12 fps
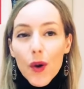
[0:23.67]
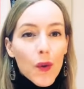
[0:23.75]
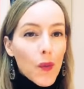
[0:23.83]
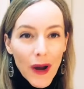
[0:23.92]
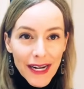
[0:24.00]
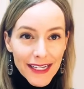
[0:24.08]

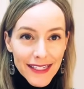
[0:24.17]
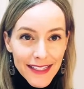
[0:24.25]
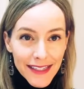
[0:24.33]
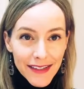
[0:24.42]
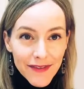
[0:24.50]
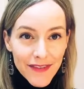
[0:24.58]
what is
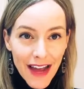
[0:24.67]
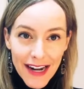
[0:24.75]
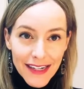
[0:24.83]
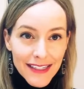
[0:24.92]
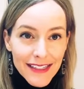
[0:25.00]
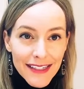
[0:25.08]
the
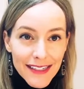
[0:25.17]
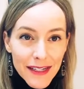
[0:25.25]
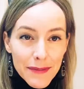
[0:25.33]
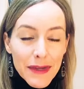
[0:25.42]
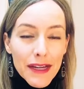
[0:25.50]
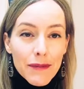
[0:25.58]
lymphatic
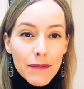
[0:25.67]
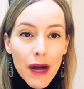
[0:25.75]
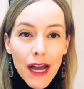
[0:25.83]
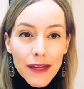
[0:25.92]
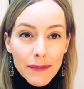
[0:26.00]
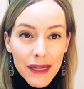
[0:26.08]
system? In
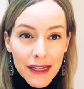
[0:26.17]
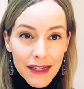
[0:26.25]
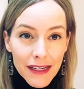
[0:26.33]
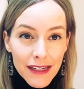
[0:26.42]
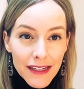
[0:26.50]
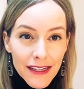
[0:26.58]
my
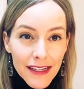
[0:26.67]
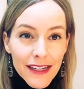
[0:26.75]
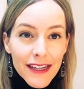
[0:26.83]
opinion,